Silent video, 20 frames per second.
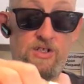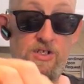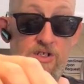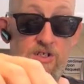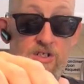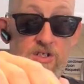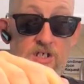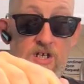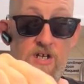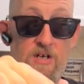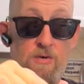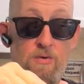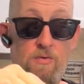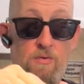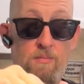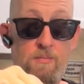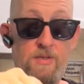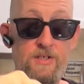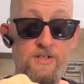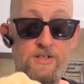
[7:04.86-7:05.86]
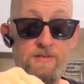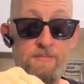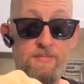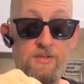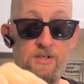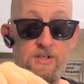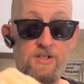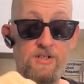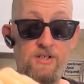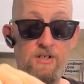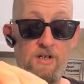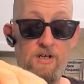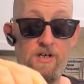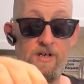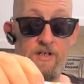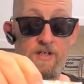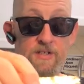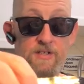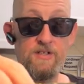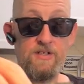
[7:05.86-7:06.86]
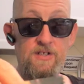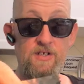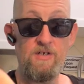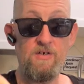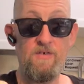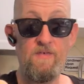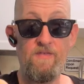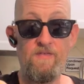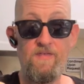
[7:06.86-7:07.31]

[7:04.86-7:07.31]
she's got a whole bunch of books on it, so